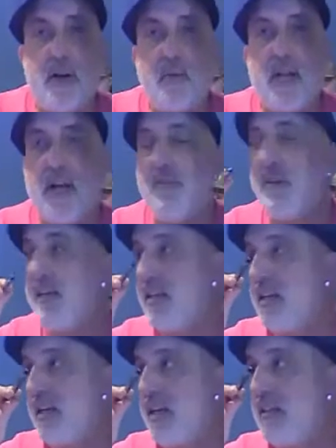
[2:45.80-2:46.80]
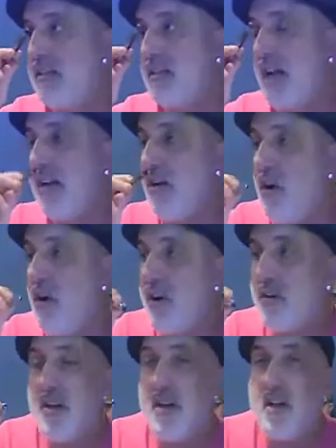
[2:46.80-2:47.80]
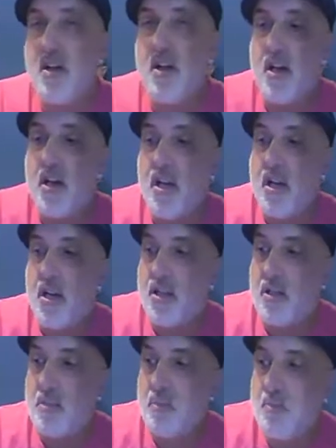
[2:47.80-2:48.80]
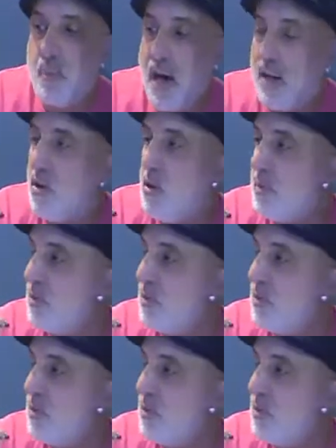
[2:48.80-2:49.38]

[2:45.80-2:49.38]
We have a Cigar bottle opener,